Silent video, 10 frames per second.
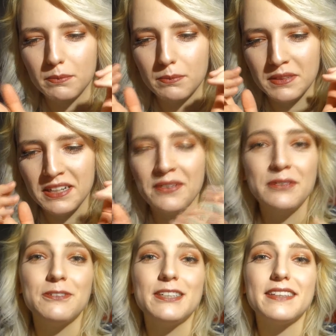But now I
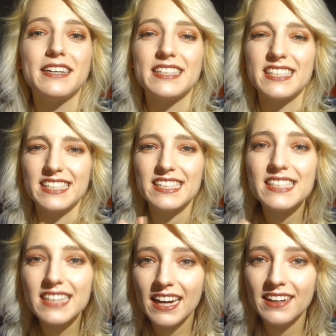realize this
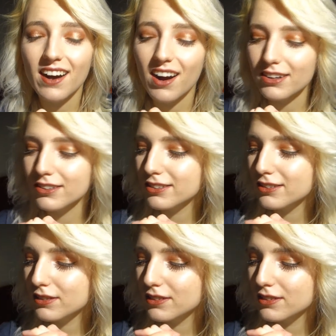is kind of hard.